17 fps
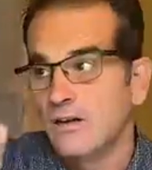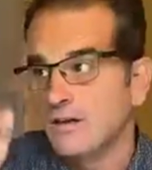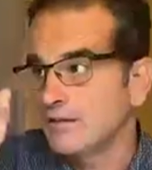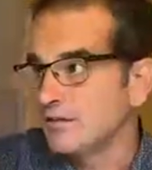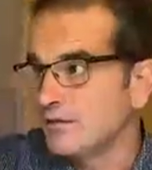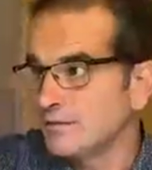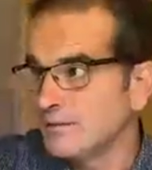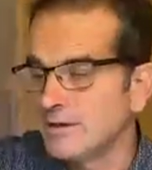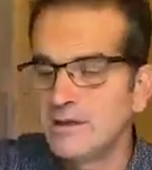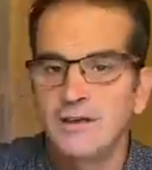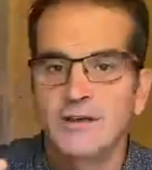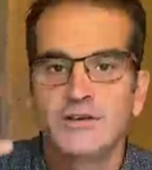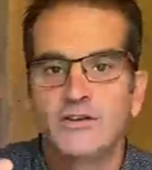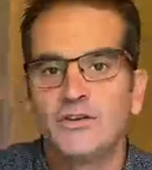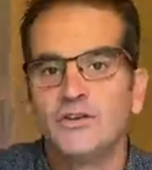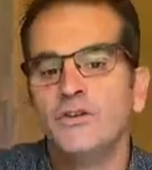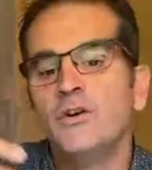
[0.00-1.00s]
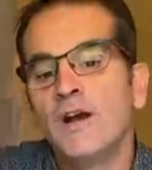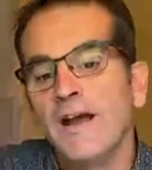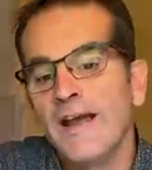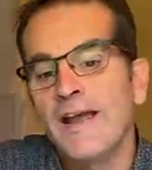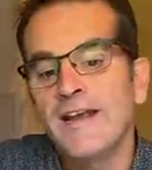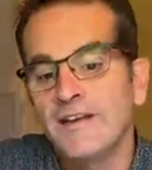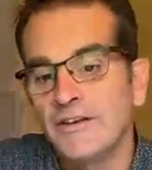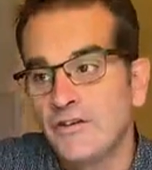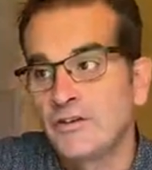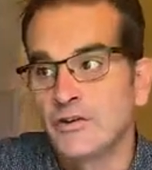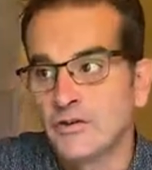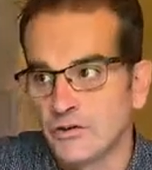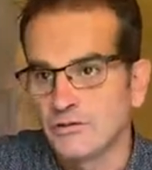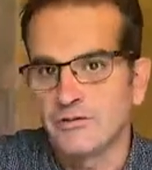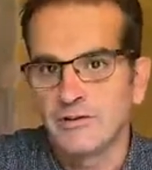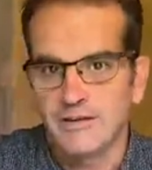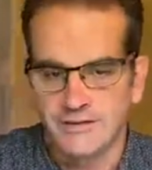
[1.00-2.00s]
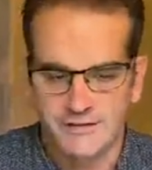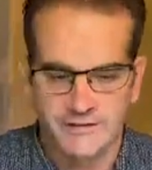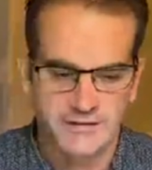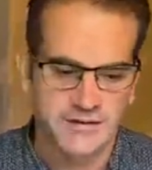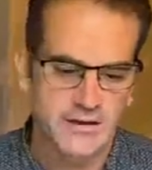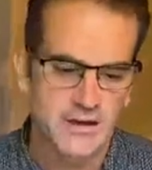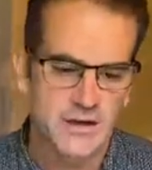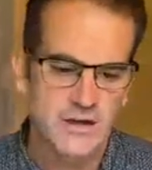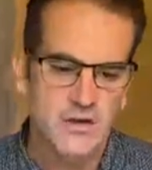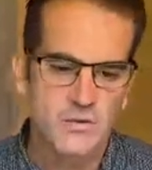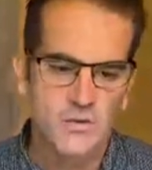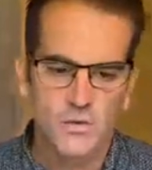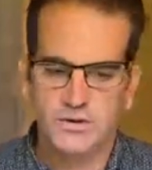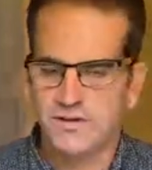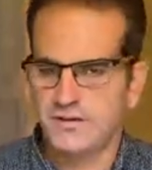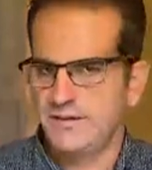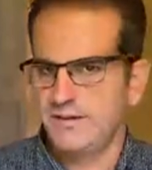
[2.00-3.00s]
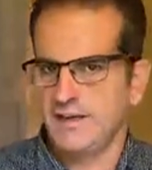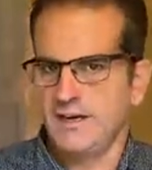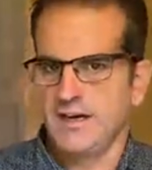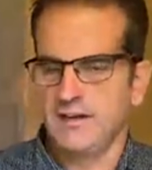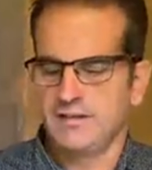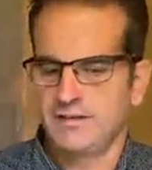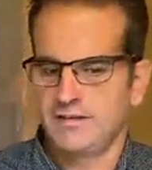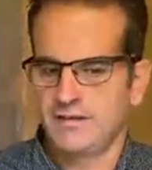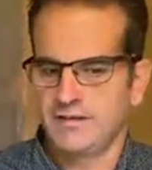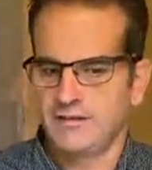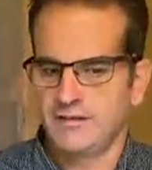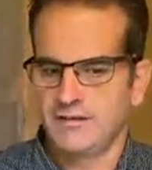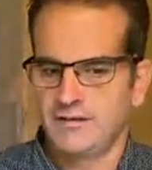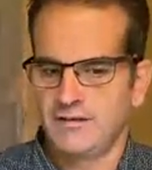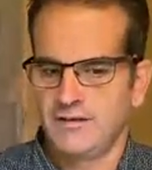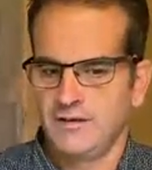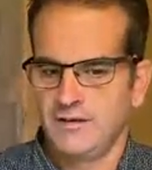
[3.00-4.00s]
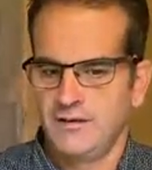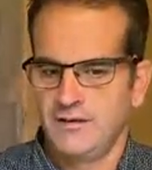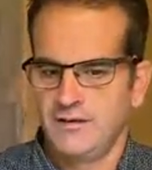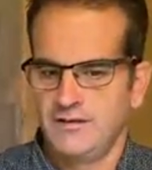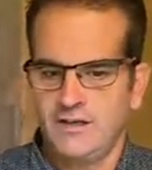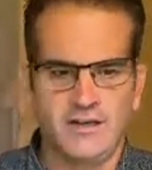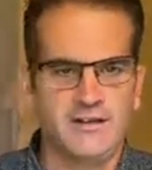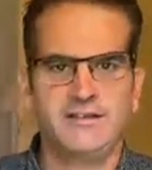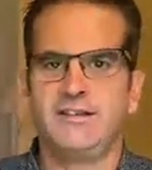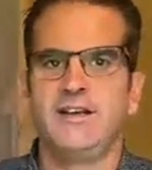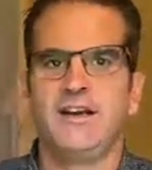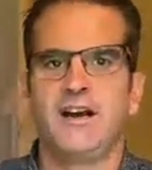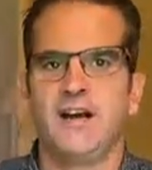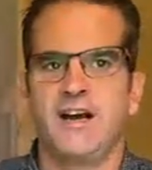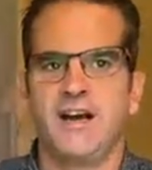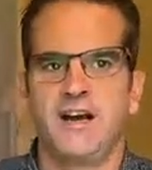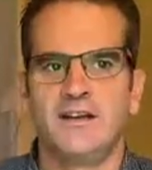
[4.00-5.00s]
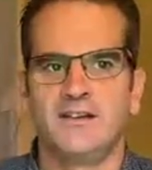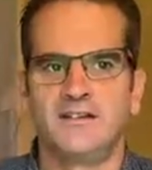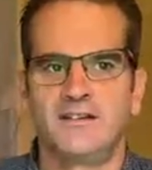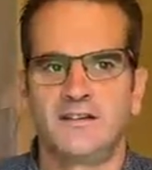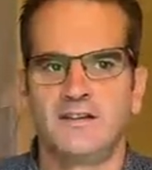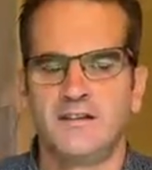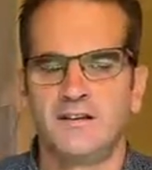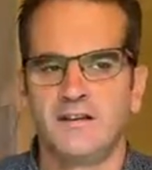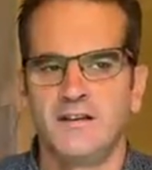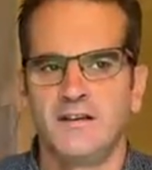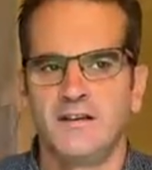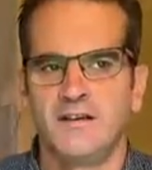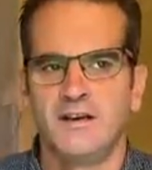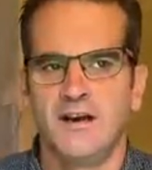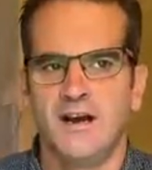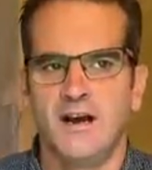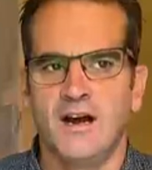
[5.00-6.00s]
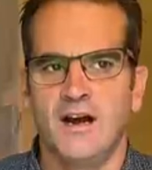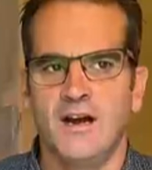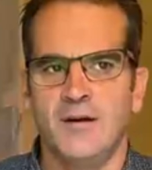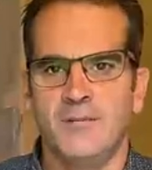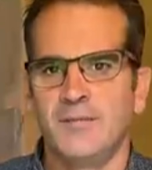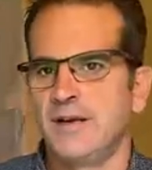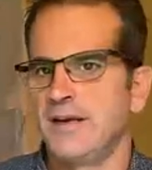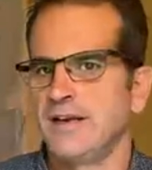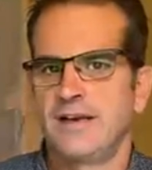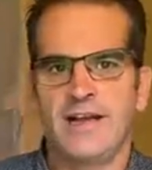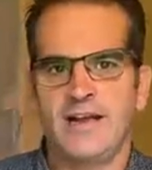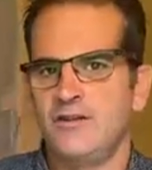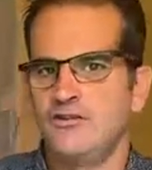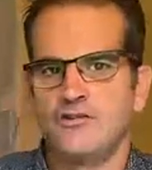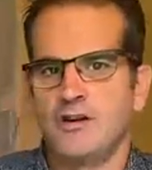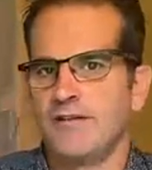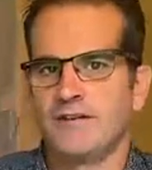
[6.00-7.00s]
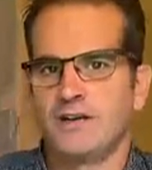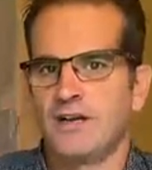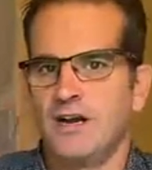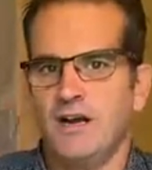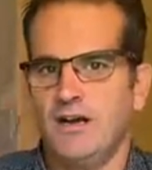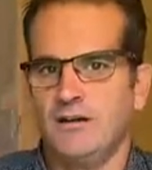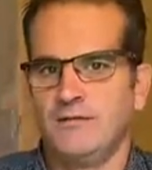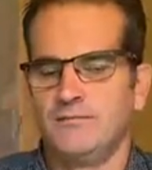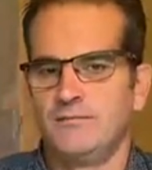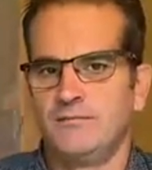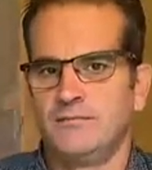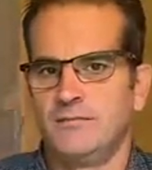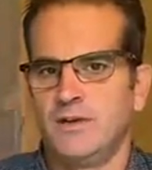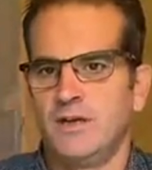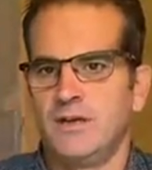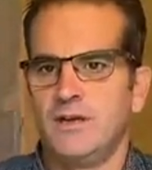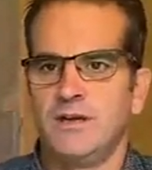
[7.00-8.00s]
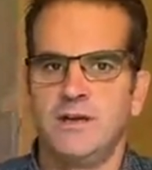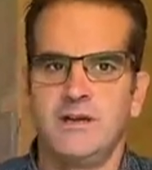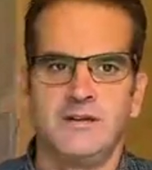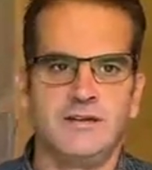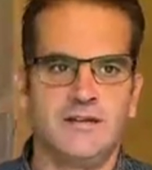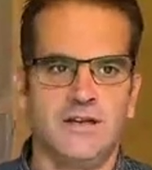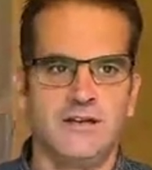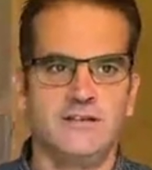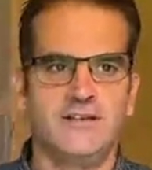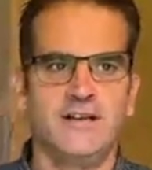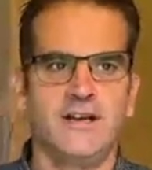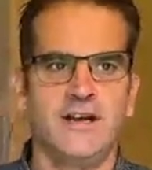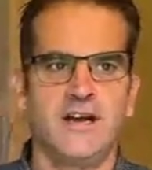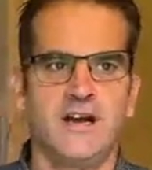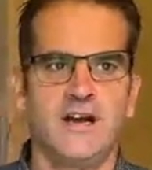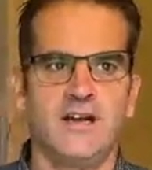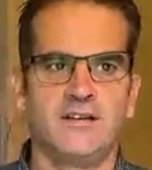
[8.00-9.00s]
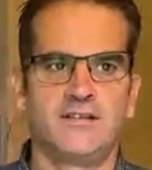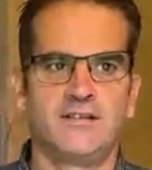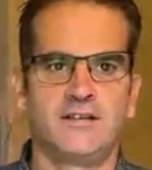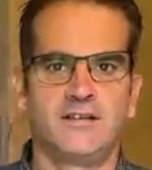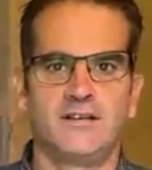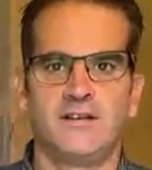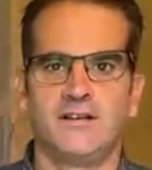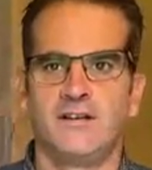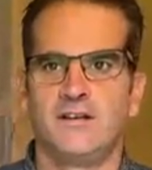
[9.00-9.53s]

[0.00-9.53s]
excuse me, to a tourist? What does he ask? Does he ask, um, can you drive a car? Does he ask,